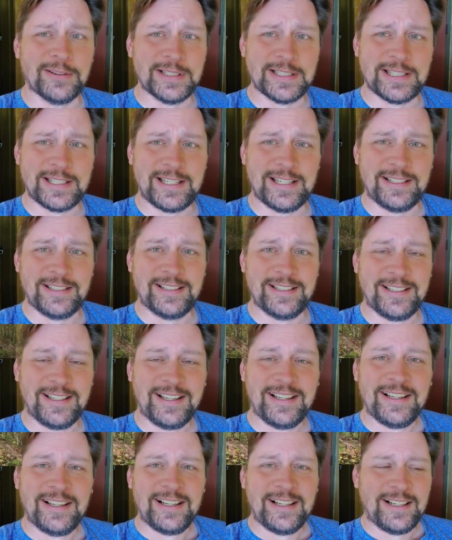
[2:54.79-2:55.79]
It's
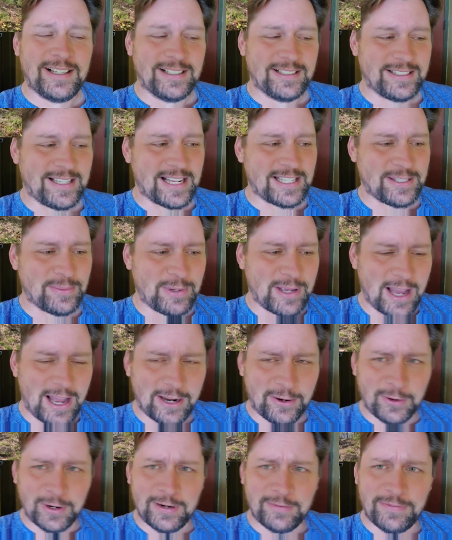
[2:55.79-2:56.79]
got some
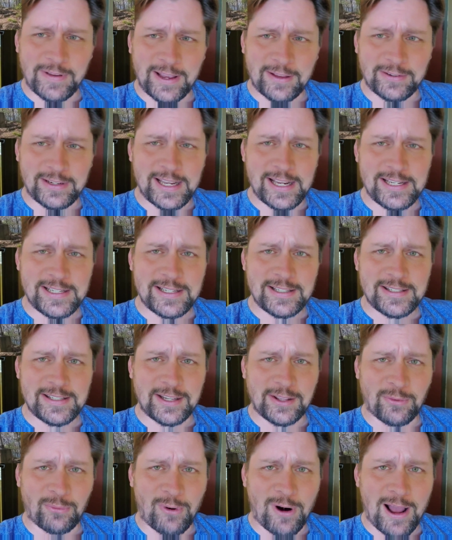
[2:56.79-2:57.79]
concrete foundations
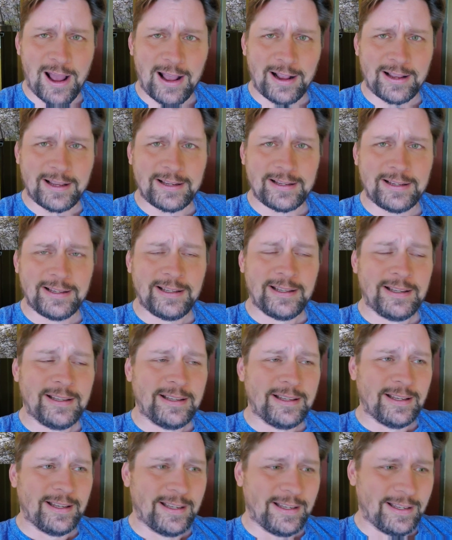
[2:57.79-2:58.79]
in the rock,
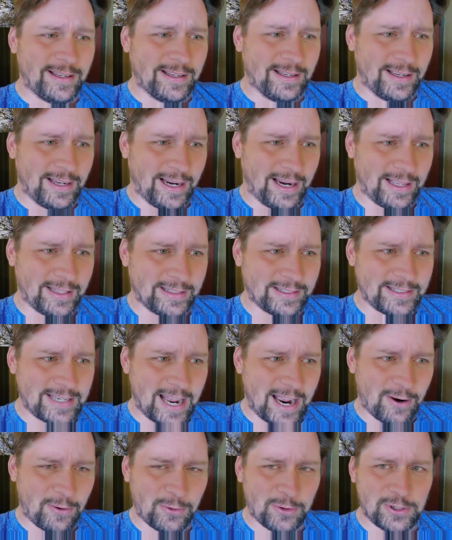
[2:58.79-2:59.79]
and the
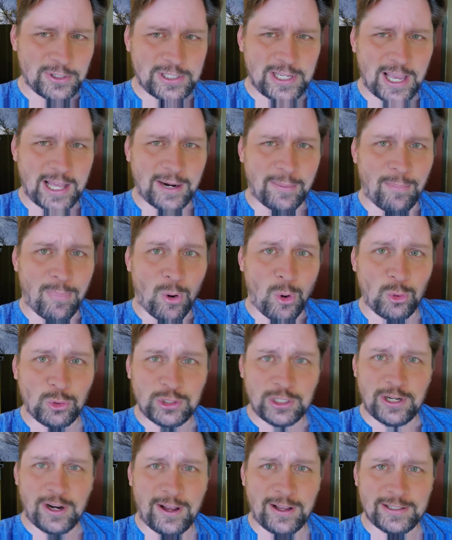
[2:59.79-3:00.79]
tower is kind of
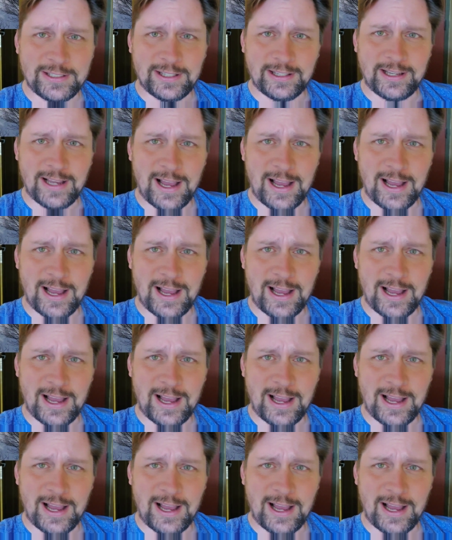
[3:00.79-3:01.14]
bolted onto the